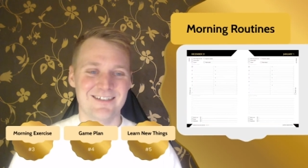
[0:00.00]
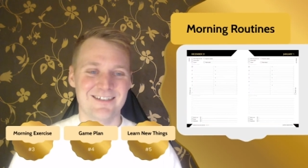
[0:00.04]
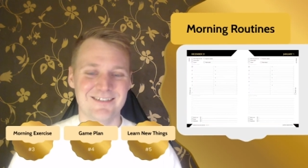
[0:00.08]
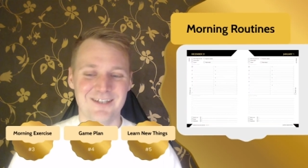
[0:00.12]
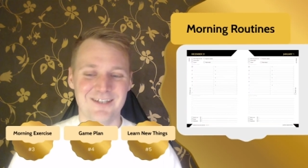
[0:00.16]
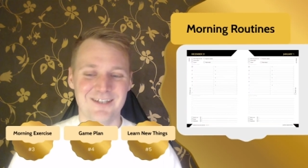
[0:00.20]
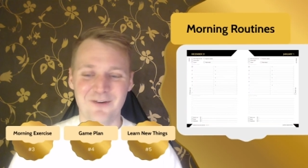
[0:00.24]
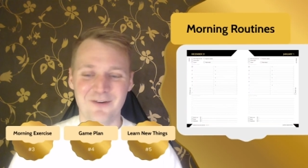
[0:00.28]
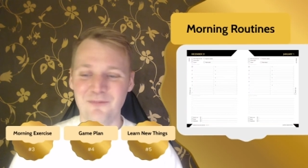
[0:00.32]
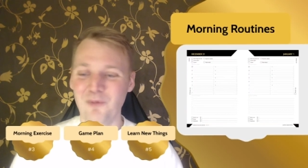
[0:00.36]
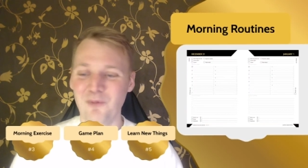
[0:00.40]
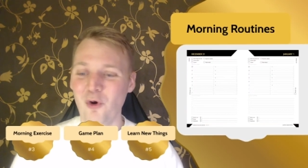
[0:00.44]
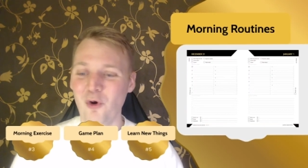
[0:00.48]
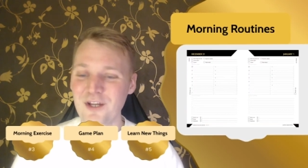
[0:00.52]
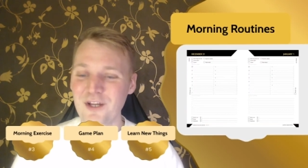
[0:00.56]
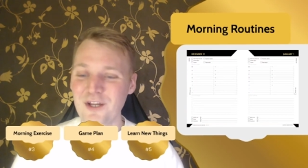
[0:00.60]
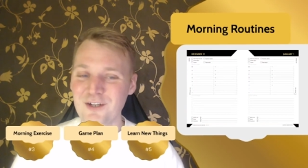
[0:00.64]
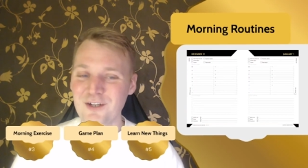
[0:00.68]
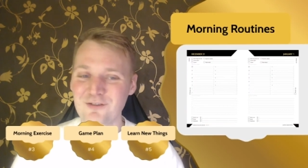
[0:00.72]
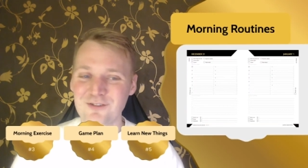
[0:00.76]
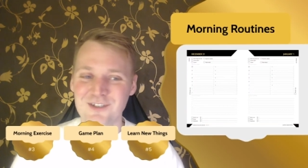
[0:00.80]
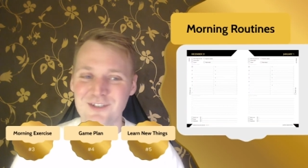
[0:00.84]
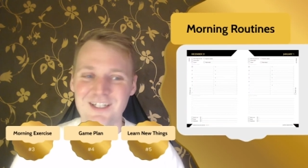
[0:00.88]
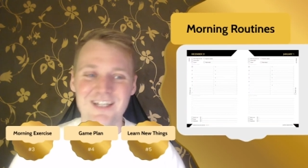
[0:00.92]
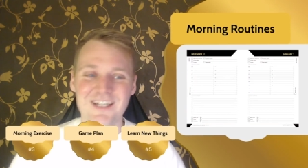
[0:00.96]
So morning
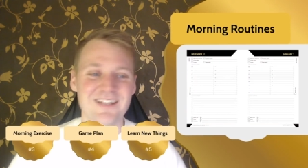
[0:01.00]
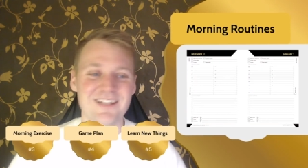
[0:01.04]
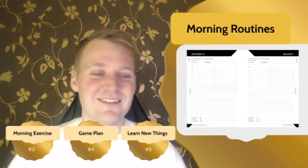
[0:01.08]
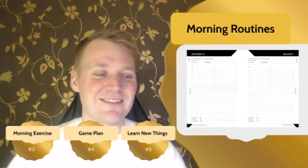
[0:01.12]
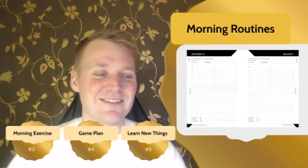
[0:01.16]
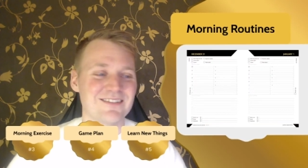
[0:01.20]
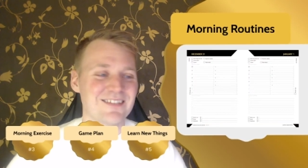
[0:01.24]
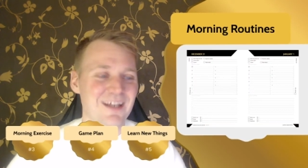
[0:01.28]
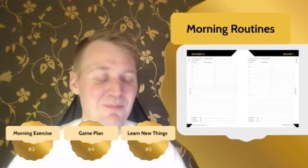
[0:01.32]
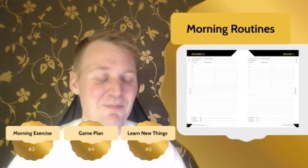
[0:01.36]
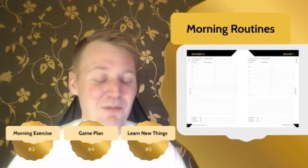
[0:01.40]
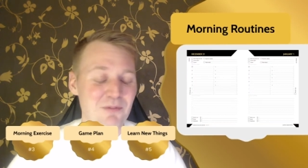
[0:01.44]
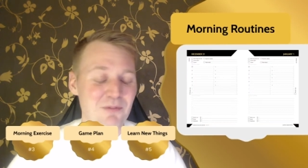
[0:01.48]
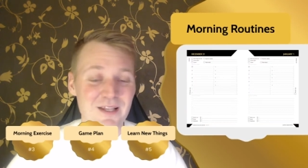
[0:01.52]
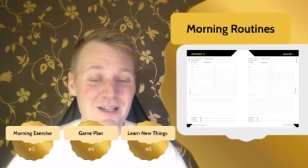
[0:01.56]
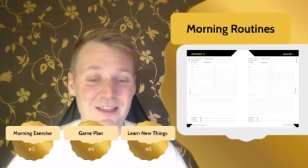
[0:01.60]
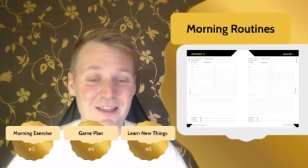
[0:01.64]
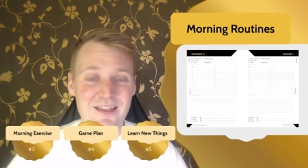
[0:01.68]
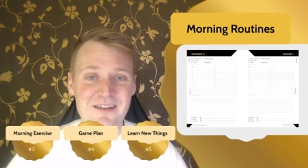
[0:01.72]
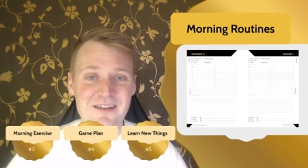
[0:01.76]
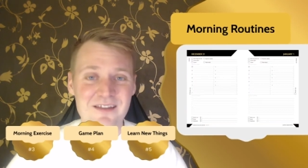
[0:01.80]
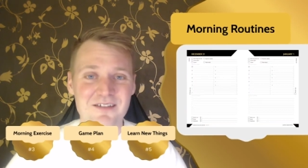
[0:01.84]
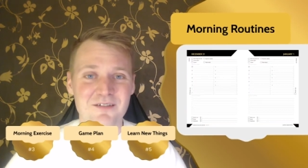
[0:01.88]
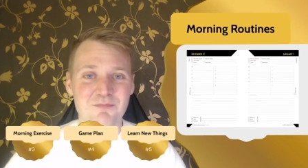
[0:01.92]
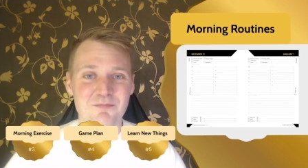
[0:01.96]
routines. I built
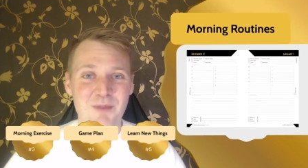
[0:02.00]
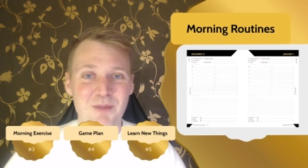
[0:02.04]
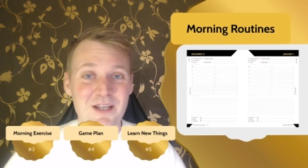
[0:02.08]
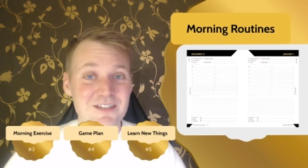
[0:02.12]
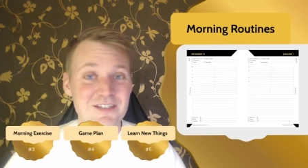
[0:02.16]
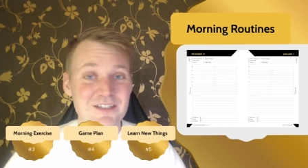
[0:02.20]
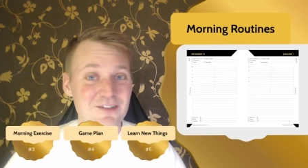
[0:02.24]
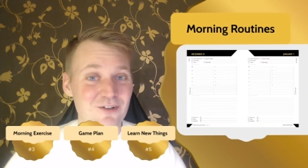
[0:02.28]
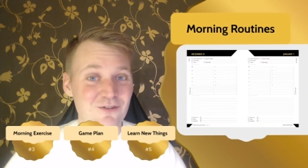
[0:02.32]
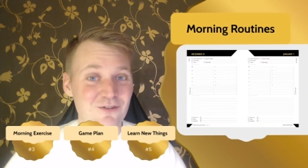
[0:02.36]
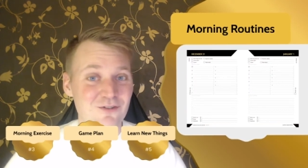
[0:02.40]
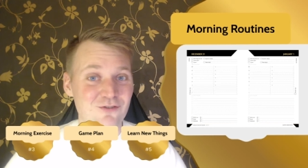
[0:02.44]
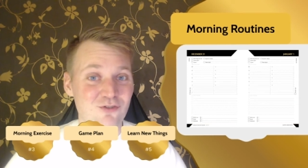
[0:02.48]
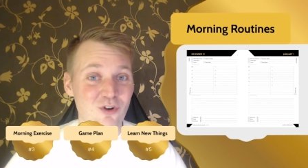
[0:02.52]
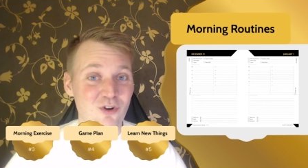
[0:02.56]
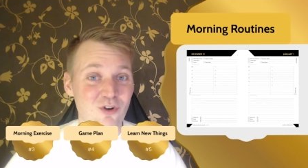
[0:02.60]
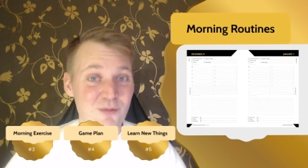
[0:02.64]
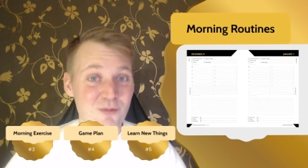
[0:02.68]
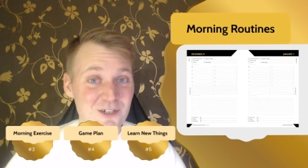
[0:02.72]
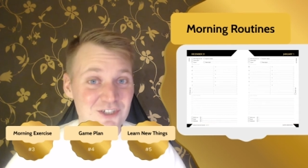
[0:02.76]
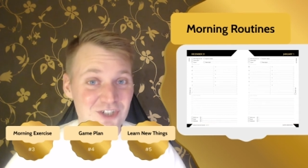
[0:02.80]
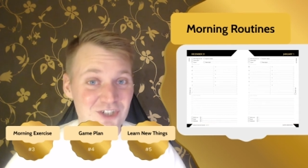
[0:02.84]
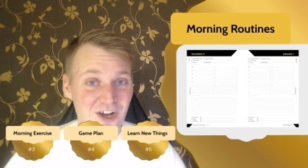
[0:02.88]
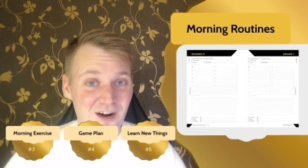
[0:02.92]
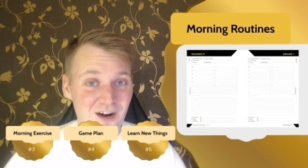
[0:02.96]
this based on
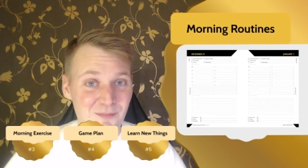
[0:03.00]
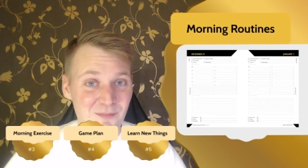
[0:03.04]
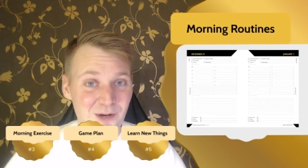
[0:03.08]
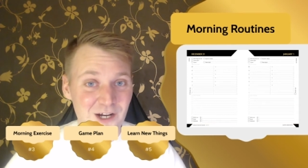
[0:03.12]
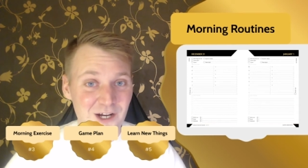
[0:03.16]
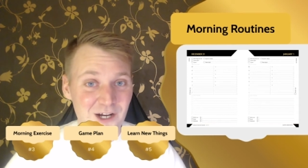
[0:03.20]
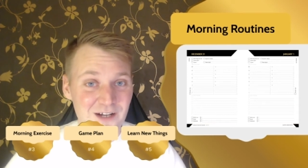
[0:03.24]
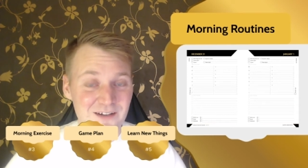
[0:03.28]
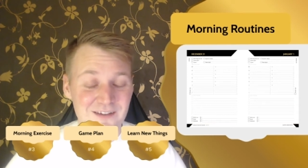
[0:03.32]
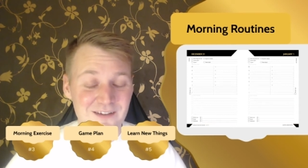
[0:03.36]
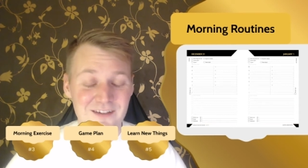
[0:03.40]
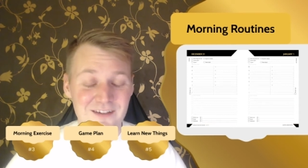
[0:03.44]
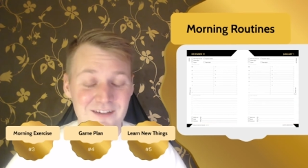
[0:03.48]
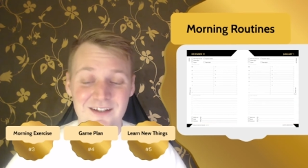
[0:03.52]
Robin Sharma